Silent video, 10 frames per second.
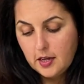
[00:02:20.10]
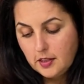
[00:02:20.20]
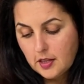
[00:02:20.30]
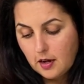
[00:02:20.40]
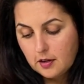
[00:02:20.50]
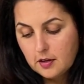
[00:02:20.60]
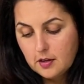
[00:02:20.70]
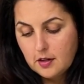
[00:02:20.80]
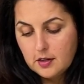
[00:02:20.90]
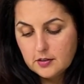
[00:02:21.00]
Here we
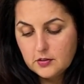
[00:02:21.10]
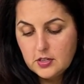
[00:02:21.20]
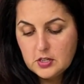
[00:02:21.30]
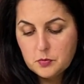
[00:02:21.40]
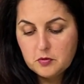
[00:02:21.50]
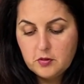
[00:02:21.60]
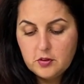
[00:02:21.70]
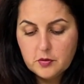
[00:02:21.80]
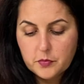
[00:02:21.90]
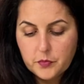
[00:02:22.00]
see the
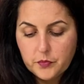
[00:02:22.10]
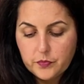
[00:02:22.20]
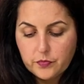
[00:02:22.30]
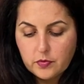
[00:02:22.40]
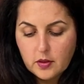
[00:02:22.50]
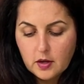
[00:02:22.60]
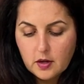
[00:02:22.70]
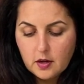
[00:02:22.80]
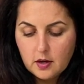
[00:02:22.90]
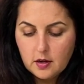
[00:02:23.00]
little
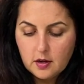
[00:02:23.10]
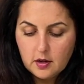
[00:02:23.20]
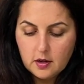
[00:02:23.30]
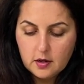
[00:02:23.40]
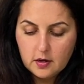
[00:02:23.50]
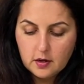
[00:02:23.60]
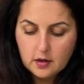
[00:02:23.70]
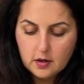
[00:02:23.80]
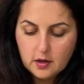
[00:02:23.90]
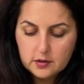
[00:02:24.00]
slots.
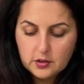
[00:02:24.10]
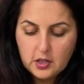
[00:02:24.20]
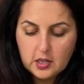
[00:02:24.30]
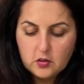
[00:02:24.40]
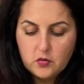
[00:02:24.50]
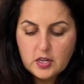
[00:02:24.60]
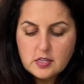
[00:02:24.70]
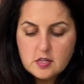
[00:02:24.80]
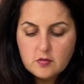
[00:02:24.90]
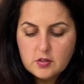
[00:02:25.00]
There's
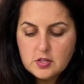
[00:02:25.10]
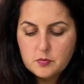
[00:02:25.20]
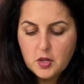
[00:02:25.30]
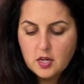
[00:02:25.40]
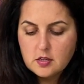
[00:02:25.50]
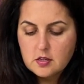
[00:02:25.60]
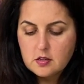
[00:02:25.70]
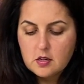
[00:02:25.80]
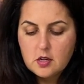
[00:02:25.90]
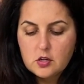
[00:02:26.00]
18 of them.
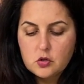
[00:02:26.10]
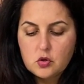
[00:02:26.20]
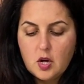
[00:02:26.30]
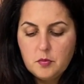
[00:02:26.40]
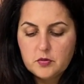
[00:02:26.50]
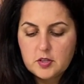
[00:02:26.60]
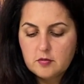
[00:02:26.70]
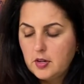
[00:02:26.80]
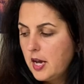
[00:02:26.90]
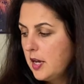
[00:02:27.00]
Here we can
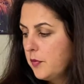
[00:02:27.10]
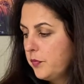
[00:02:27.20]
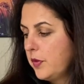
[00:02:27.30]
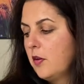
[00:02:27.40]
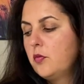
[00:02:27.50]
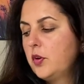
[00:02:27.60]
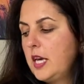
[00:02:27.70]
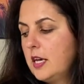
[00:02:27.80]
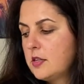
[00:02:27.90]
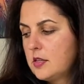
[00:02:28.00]
see plates or
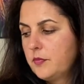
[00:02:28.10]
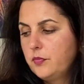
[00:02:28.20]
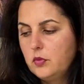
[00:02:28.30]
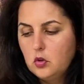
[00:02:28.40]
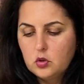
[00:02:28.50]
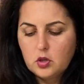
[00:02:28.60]
drill bits.